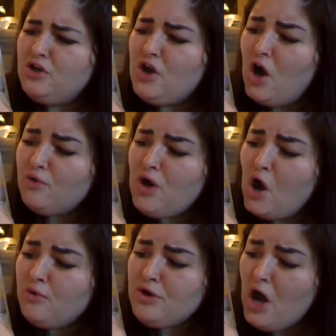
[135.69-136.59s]
"No,
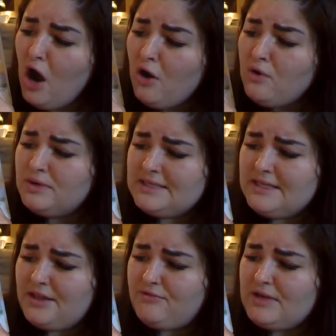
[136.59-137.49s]
no, no,"
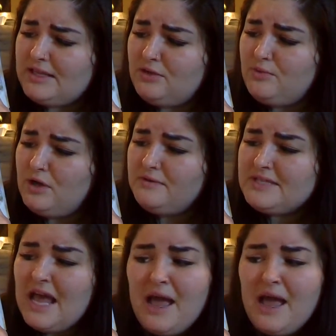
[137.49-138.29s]
said the three little wolves.